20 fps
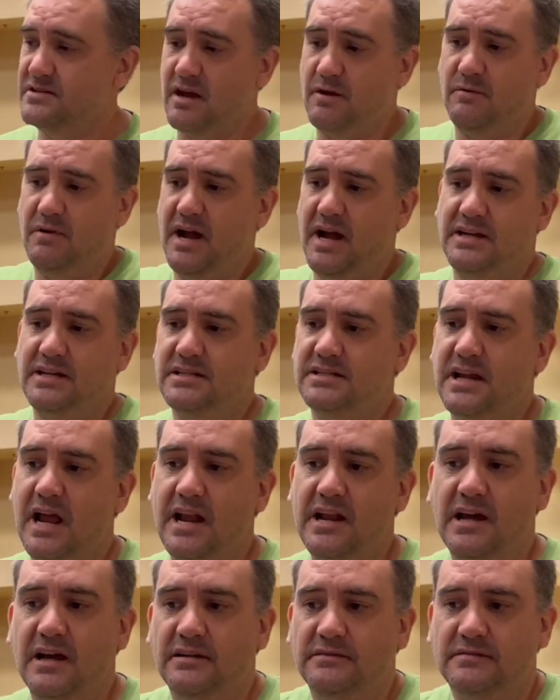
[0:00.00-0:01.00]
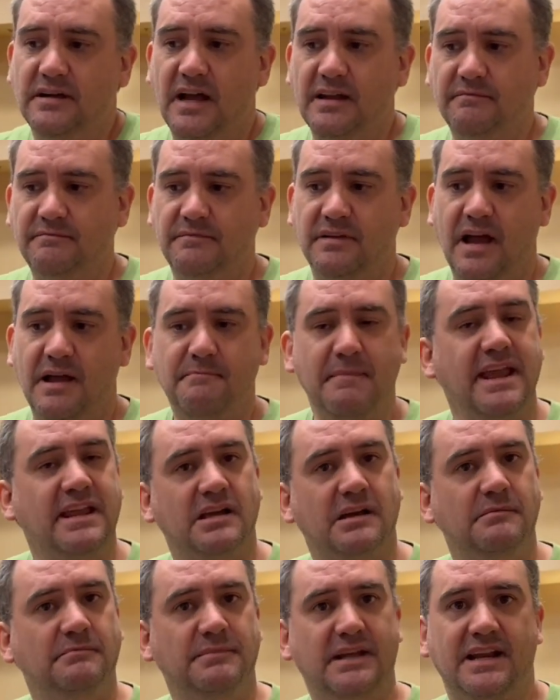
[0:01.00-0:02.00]
So I just kind of, I make
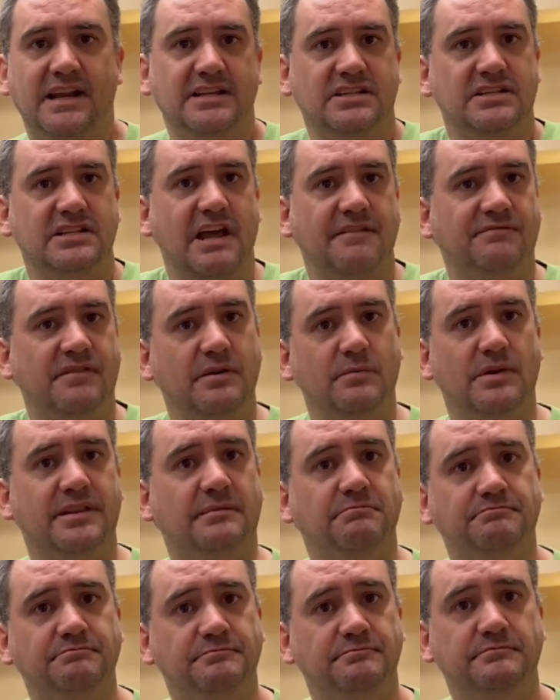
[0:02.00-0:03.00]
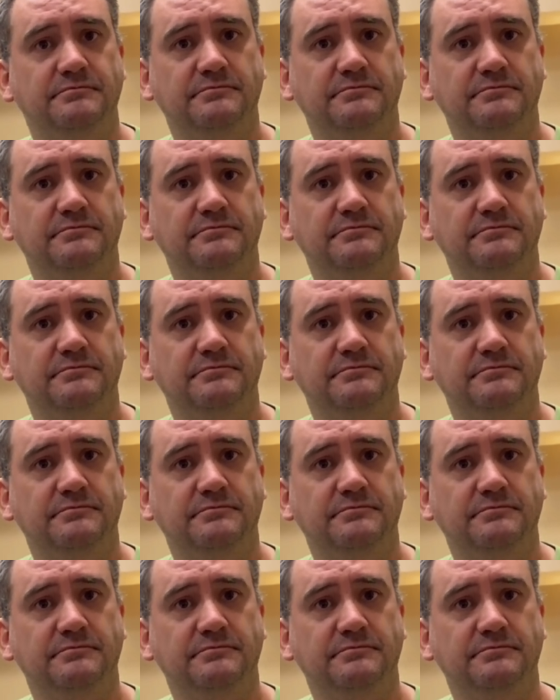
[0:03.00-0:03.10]
them, and I just have fun with them.